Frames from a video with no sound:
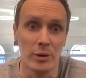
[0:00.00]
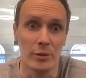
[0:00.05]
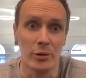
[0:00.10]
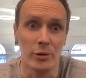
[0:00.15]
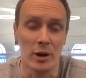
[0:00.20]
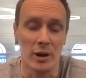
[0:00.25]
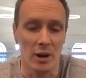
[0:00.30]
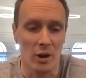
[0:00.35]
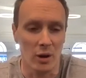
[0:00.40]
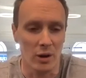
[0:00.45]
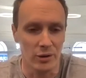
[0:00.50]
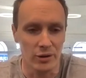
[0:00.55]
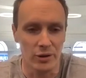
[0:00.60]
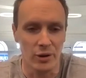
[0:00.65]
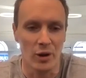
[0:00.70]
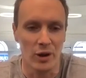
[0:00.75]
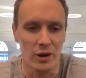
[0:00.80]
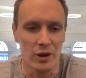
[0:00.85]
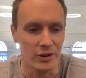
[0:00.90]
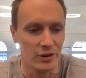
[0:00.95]
on the front line,
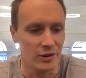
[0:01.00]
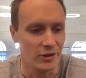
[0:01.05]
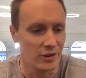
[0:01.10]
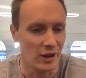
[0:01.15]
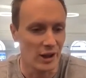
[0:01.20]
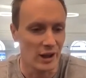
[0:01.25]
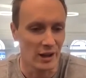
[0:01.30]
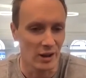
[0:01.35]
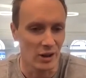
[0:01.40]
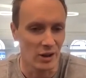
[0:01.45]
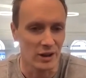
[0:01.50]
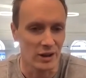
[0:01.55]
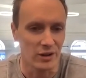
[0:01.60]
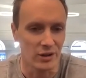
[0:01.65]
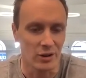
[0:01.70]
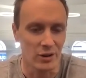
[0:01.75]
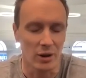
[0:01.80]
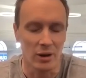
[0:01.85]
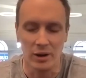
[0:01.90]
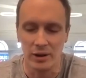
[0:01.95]
scientists saying, look,
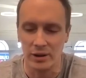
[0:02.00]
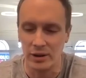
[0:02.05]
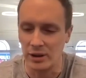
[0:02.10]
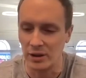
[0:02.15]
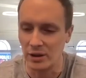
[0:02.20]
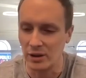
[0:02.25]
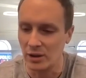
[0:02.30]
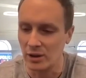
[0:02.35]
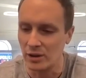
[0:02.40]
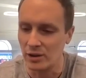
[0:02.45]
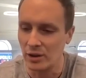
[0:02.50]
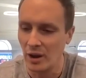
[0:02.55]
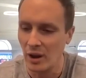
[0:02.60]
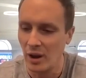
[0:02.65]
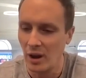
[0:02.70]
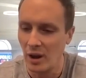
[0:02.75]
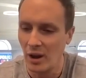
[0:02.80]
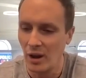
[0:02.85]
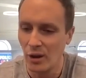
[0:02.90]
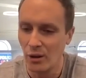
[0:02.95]
it's not looking good
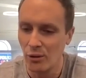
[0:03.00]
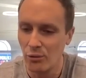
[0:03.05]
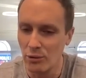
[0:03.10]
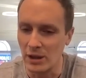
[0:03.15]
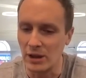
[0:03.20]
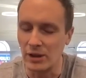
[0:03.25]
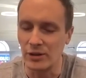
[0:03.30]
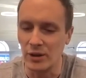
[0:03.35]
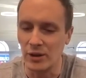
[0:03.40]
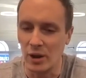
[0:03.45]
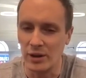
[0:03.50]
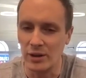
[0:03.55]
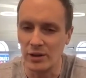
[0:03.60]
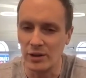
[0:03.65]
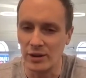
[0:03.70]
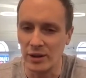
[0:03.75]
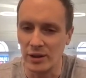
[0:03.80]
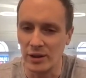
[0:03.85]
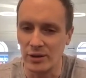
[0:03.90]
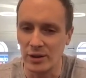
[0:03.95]
really started
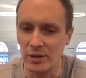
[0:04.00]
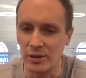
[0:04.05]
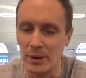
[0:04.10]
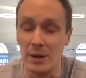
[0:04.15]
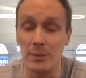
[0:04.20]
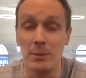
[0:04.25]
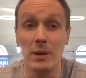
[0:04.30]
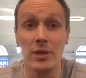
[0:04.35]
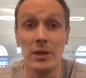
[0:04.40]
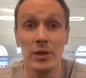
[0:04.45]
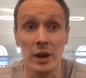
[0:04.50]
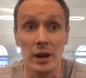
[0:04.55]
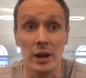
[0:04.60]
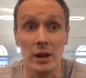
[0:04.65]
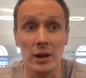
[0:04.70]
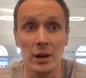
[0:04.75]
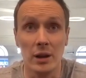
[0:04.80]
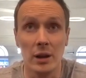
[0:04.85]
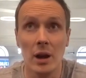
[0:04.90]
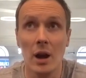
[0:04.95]
to sort of make me
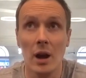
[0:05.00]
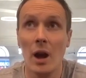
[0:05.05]
think.